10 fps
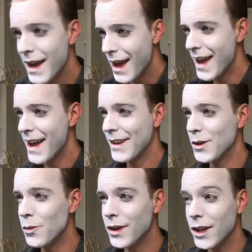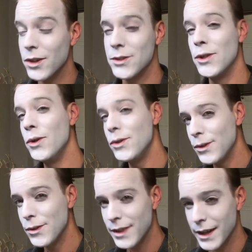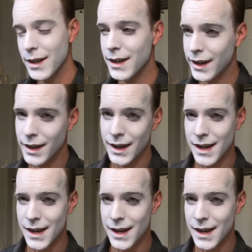And don't want to go too thick on it,